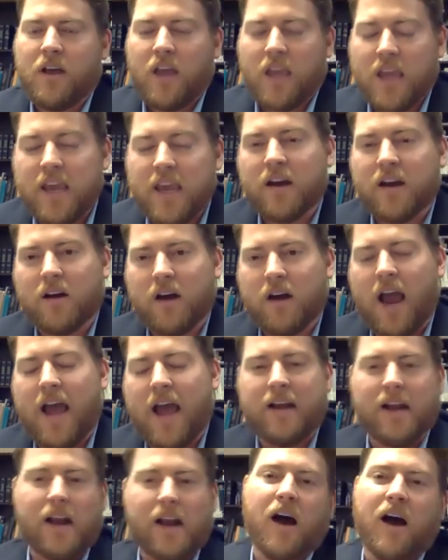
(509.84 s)
Here
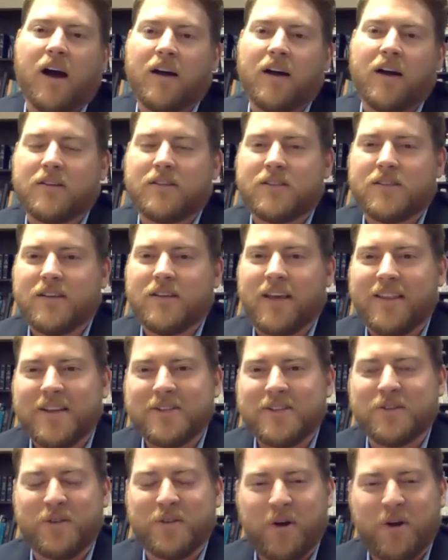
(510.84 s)
at Knox, in
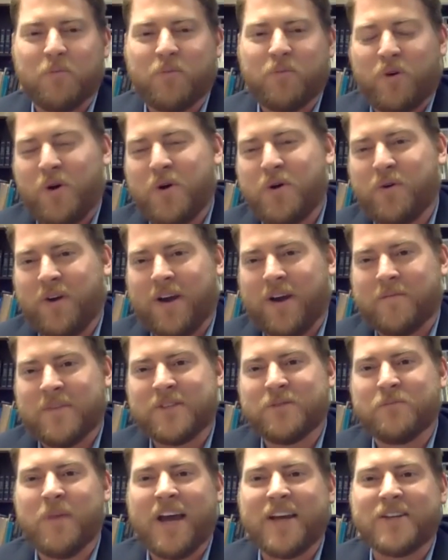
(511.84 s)
this little program,
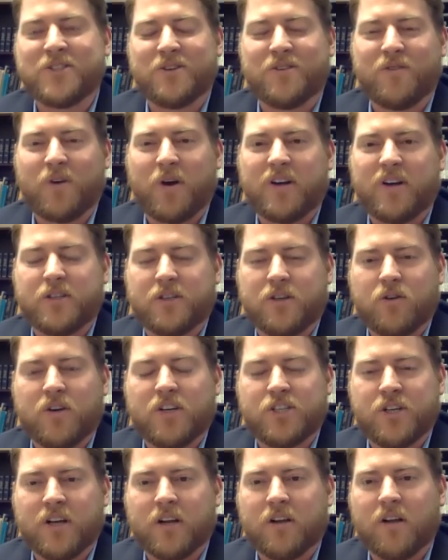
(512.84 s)
this Master of Arts in
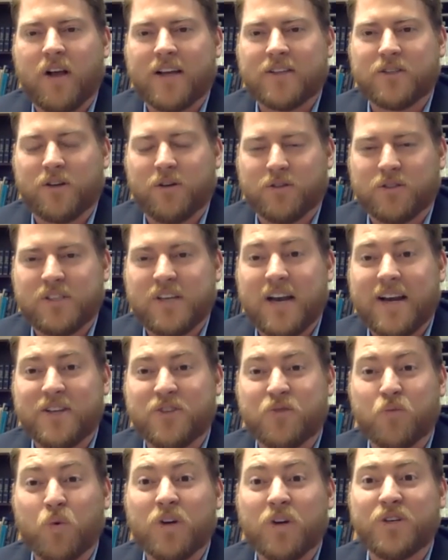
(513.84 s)
Christian and Classical
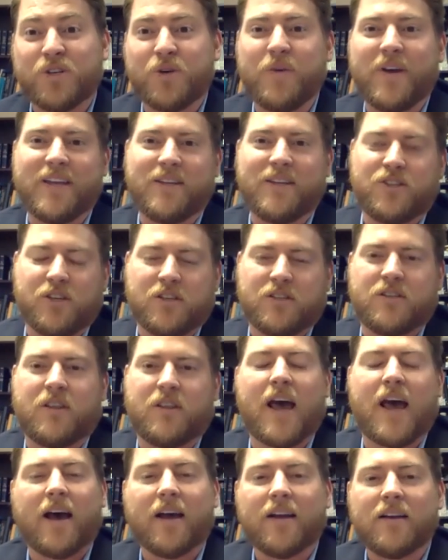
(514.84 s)
Studies, we're doing just
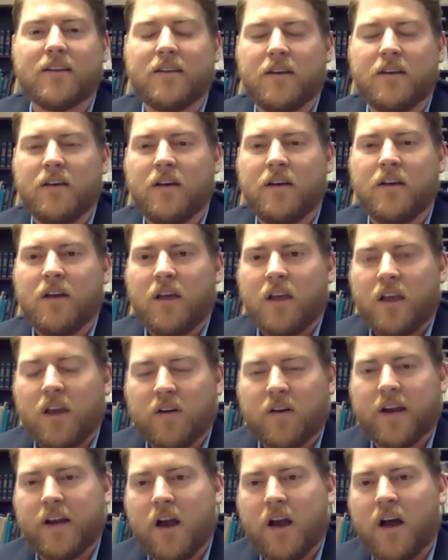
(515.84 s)
that.
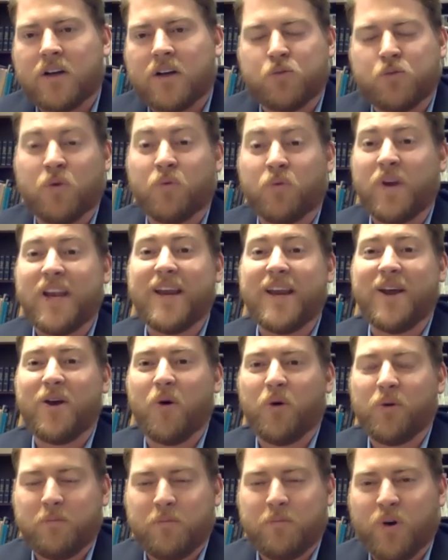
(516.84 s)
Here at Knox, we're reading
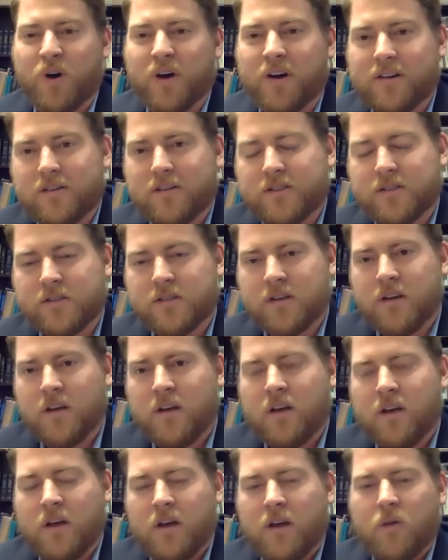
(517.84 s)
old books.
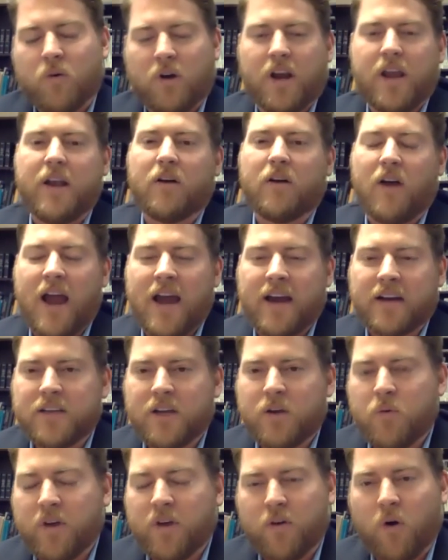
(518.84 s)
We're
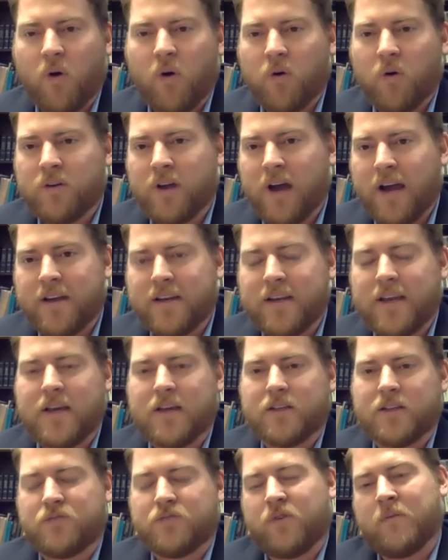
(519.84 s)
interacting with old
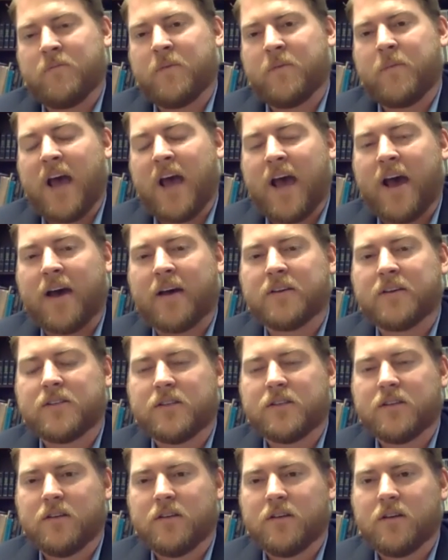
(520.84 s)
ideas from the
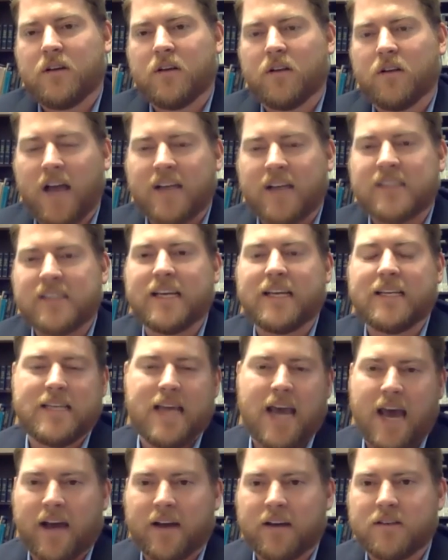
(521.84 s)
past, classic
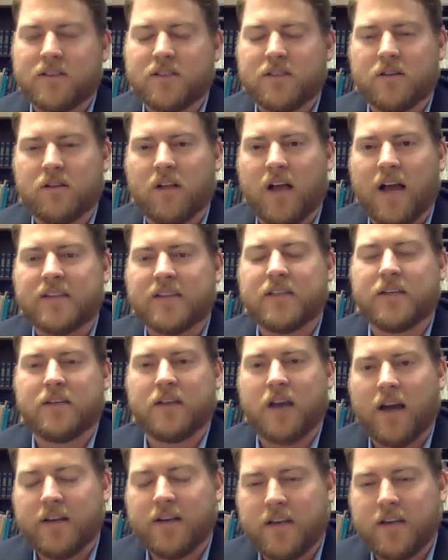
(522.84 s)
texts, classic
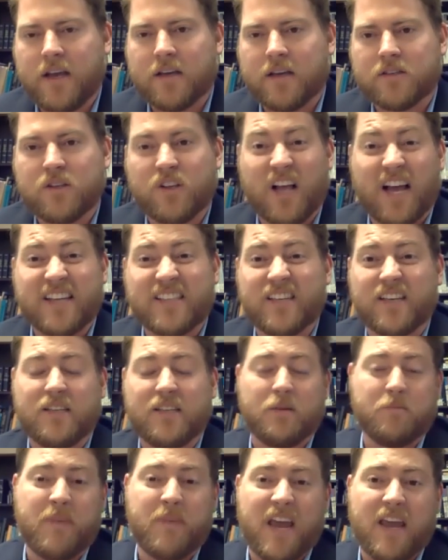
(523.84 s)
ideas, classic
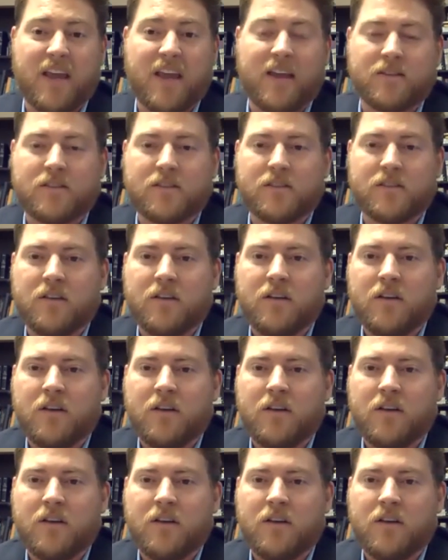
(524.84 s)
debates,